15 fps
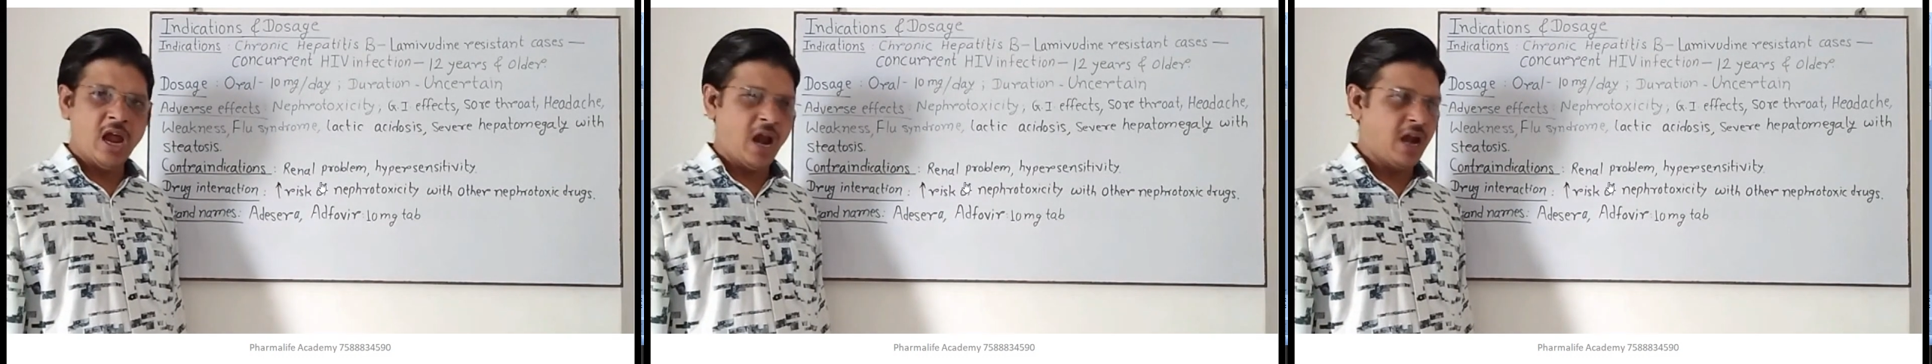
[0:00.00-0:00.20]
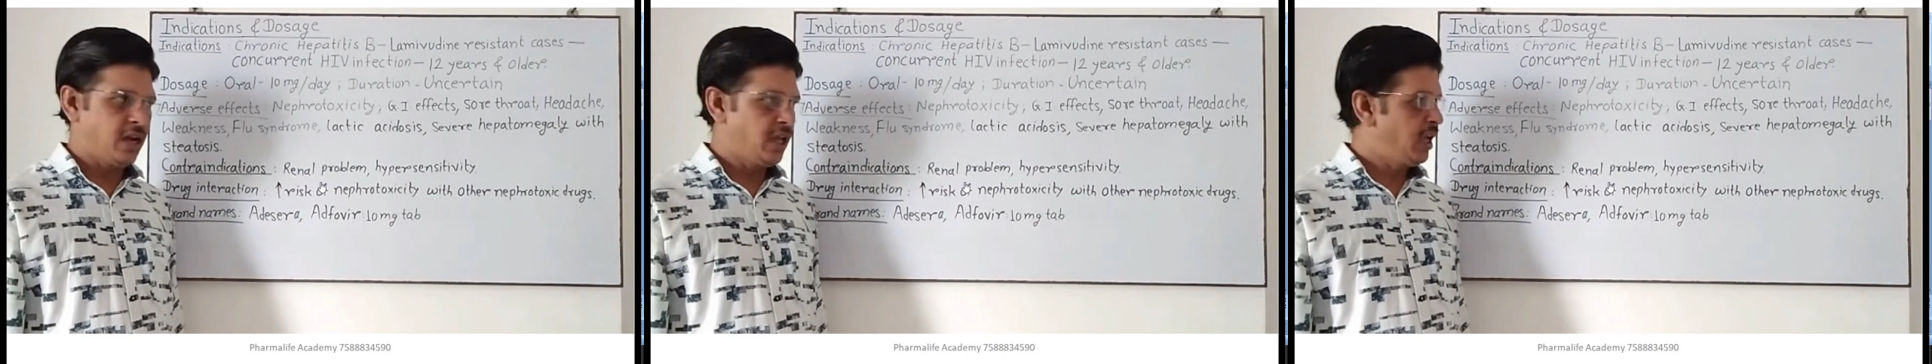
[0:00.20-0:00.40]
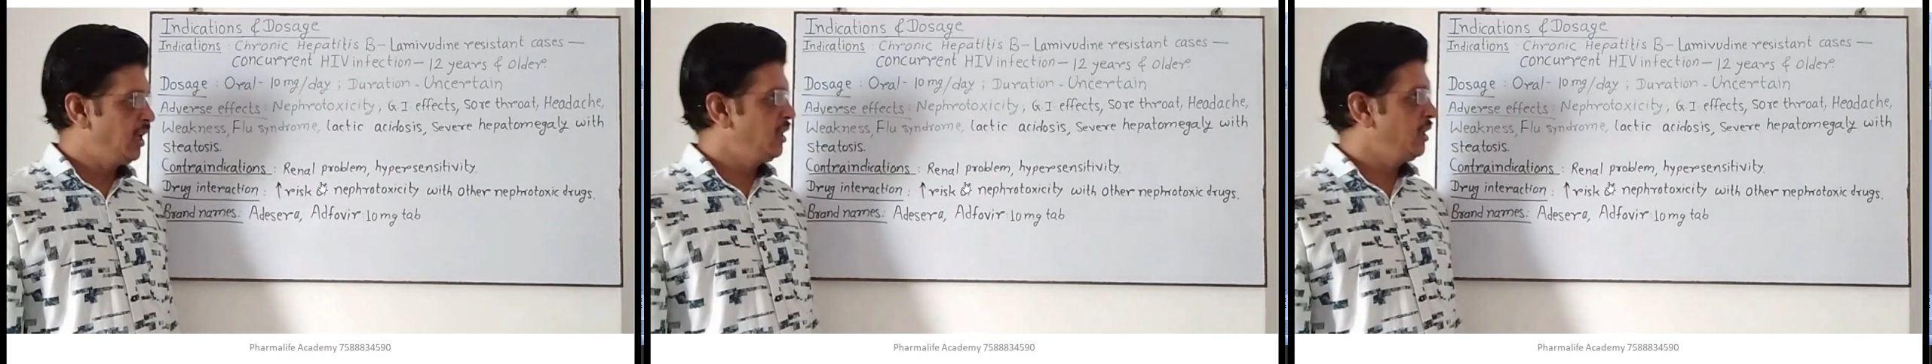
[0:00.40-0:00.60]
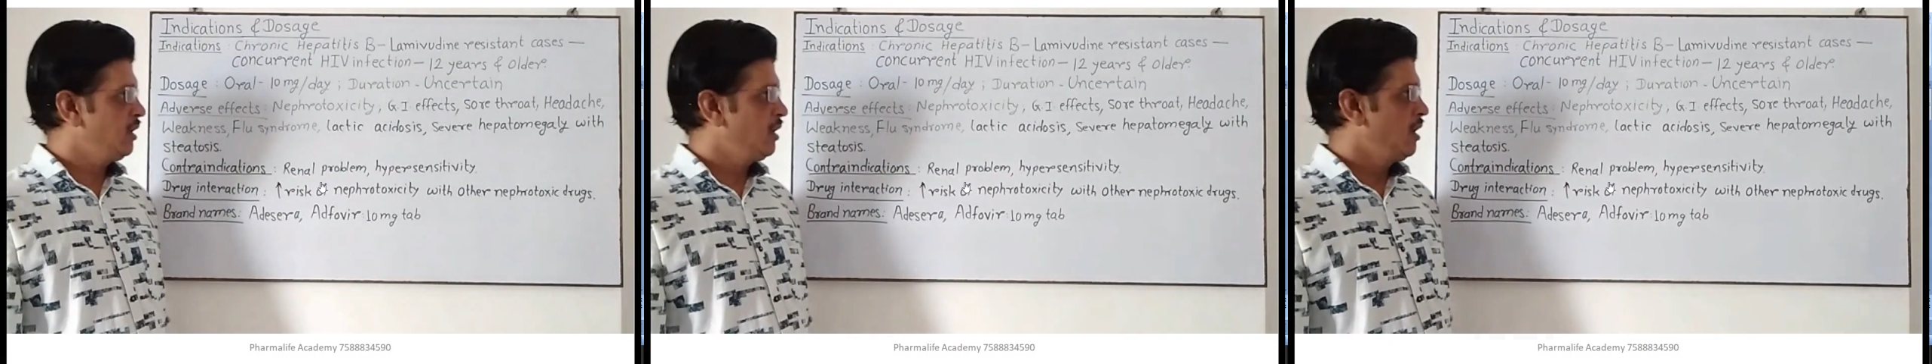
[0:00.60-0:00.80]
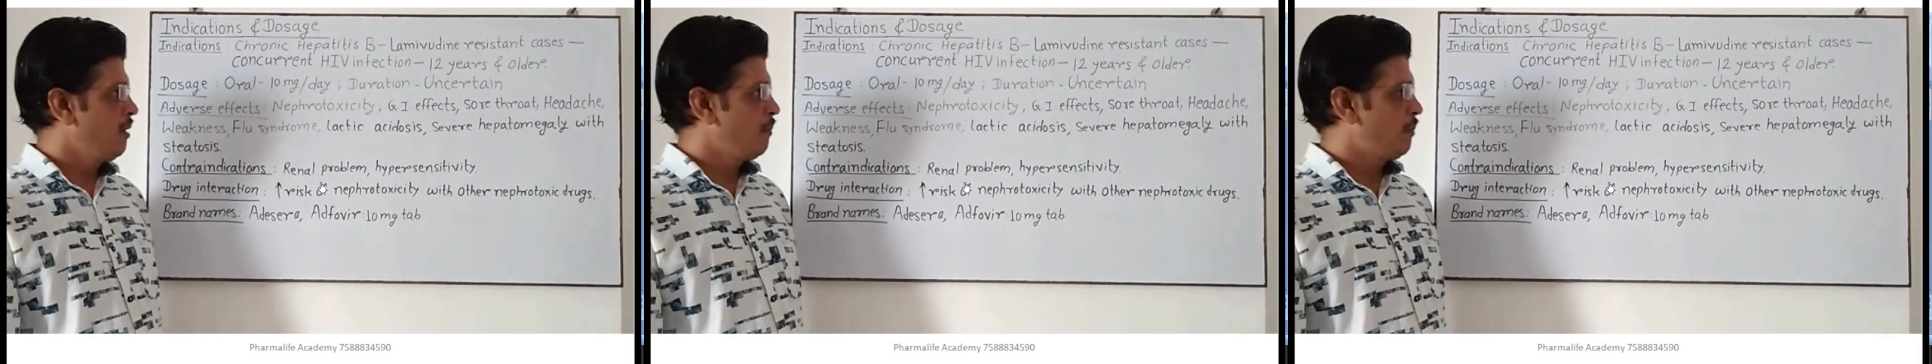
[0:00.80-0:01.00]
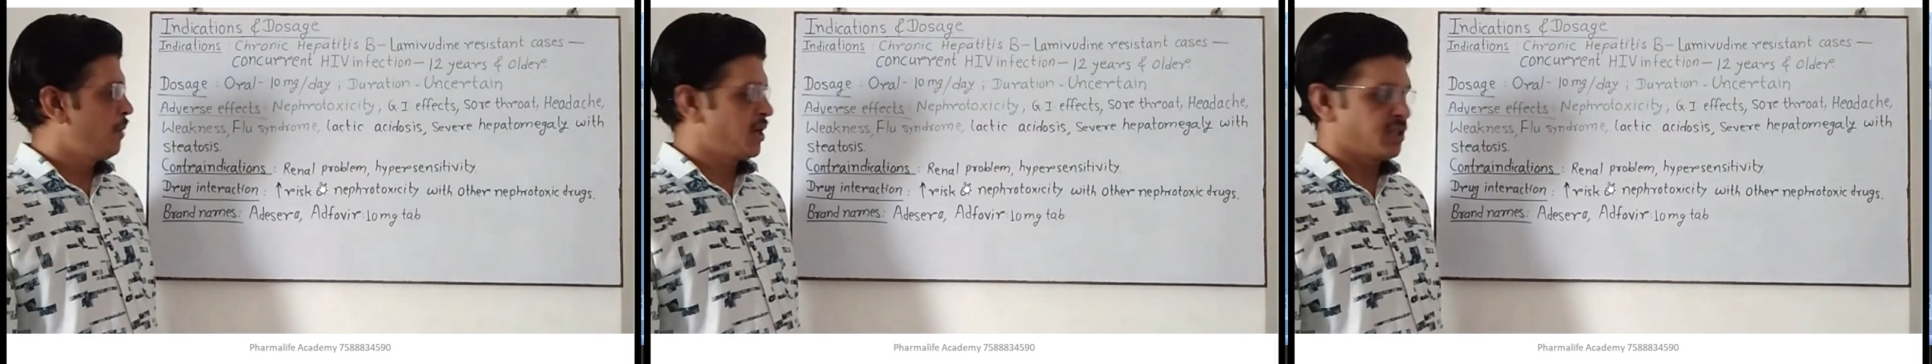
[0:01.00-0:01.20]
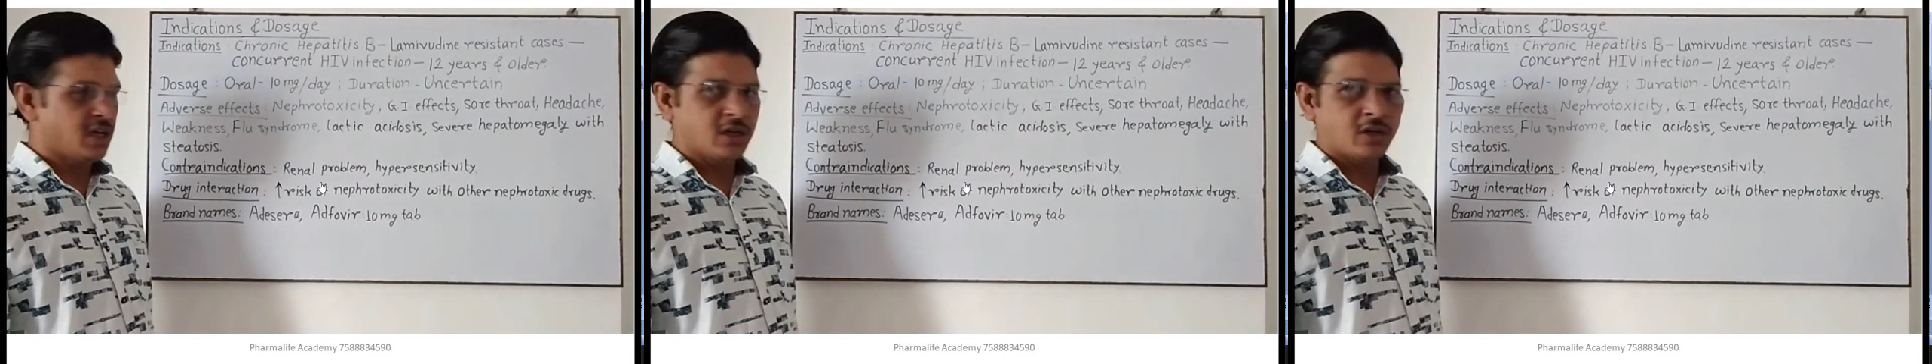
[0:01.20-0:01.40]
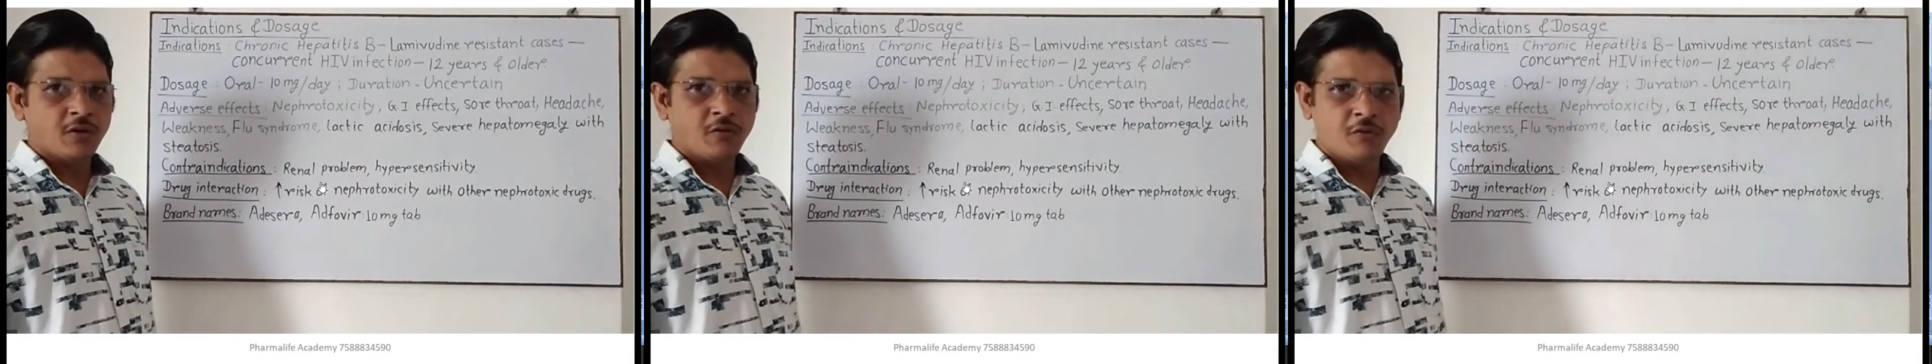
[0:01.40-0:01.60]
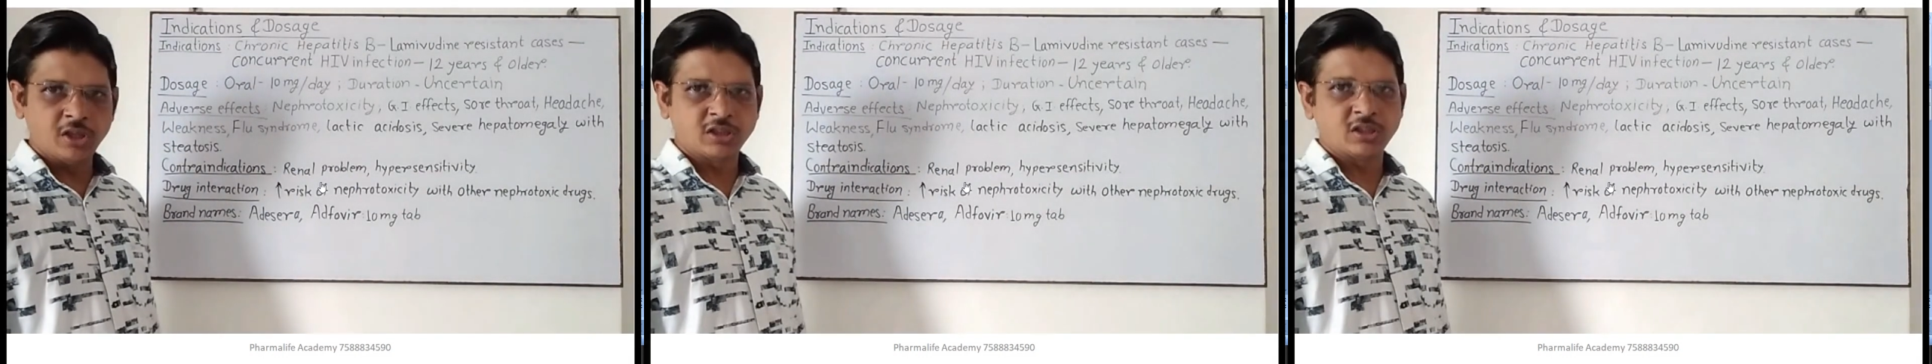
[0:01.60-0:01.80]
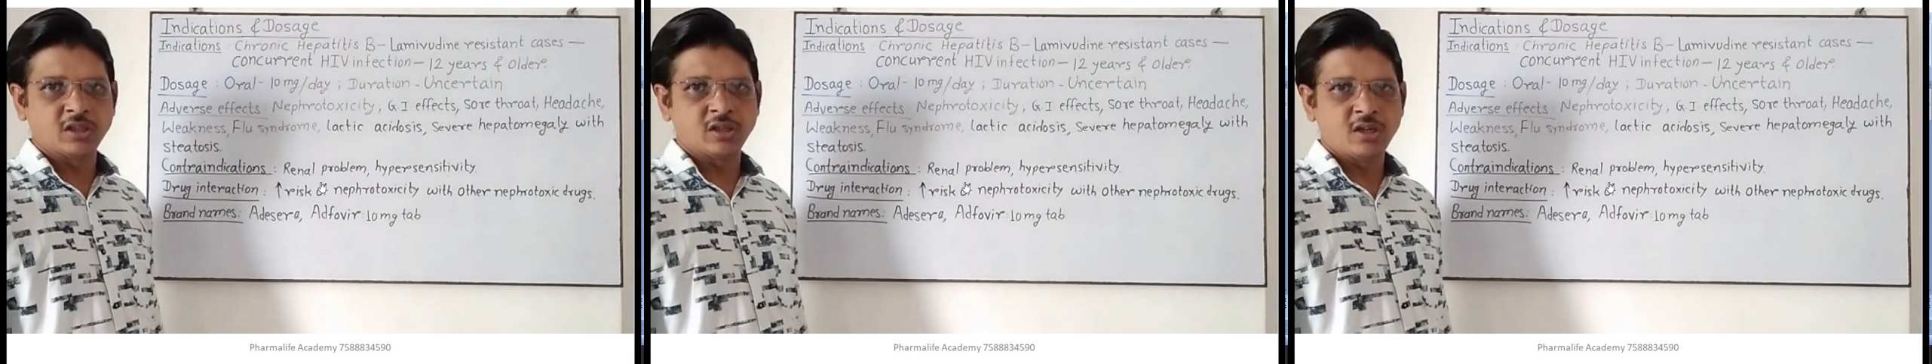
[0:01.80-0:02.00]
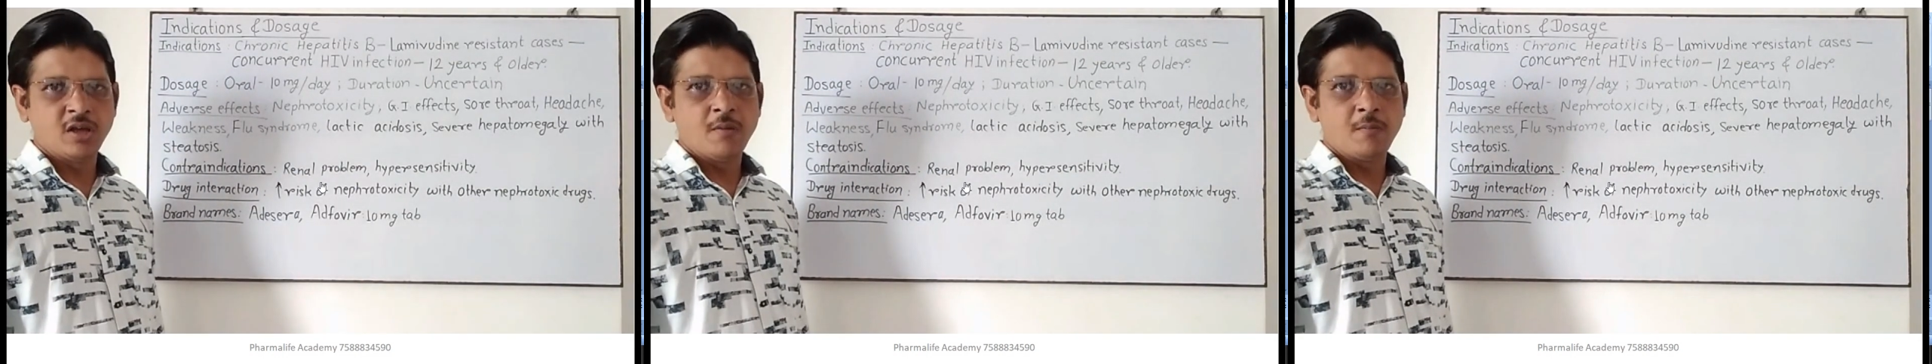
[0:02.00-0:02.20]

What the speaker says: and in patient with